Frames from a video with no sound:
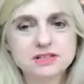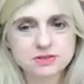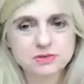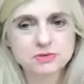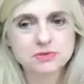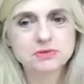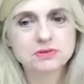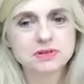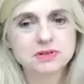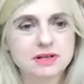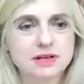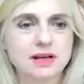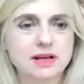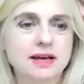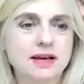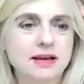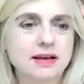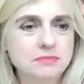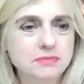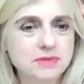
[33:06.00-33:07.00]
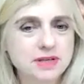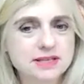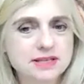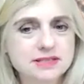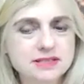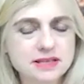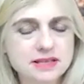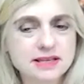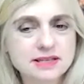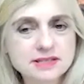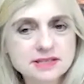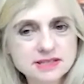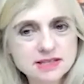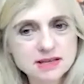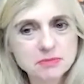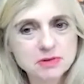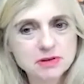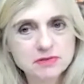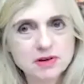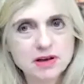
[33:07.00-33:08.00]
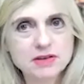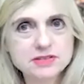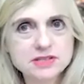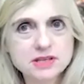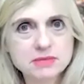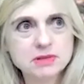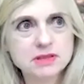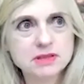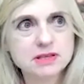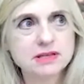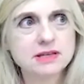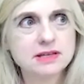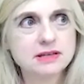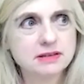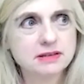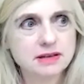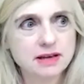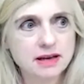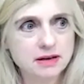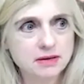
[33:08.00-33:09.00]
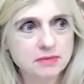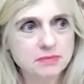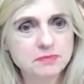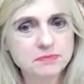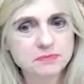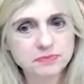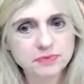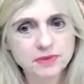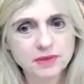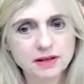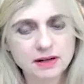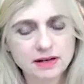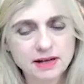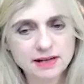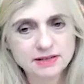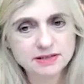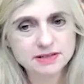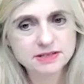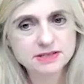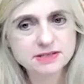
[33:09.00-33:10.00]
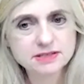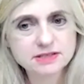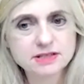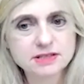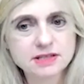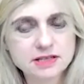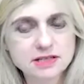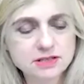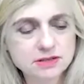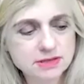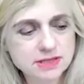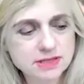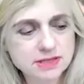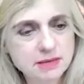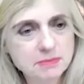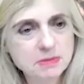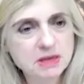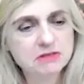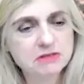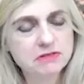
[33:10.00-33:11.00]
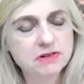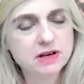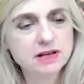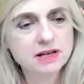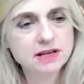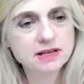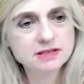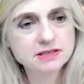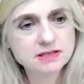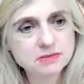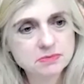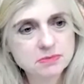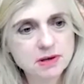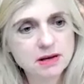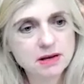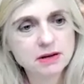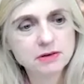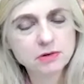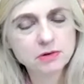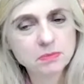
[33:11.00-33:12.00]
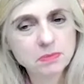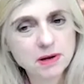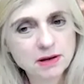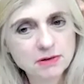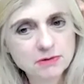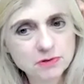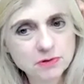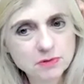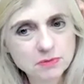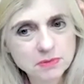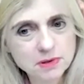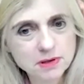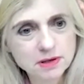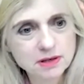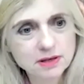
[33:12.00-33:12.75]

Jordan. Are some of the lenders, do they do Islamic finance as well on your platform?